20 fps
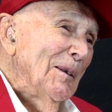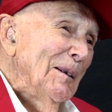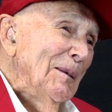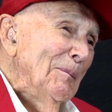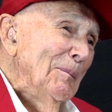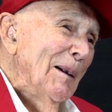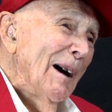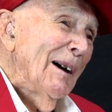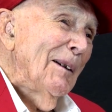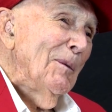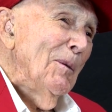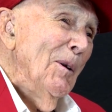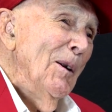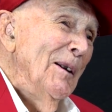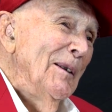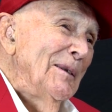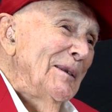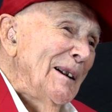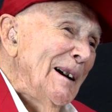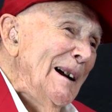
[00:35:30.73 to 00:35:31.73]
About
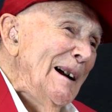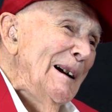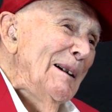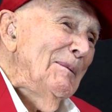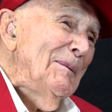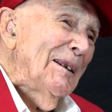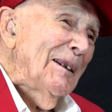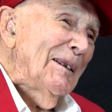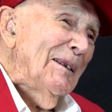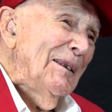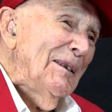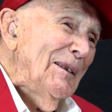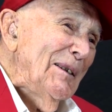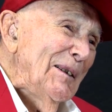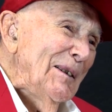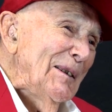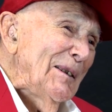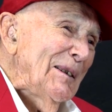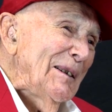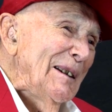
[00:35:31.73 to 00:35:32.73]
one time
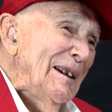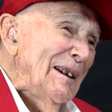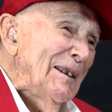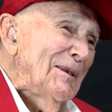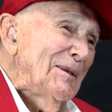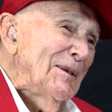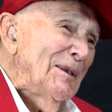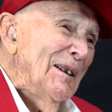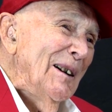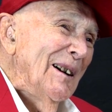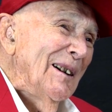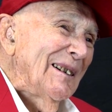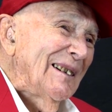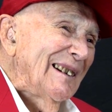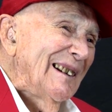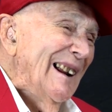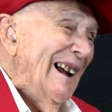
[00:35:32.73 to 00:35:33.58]
you get drunk.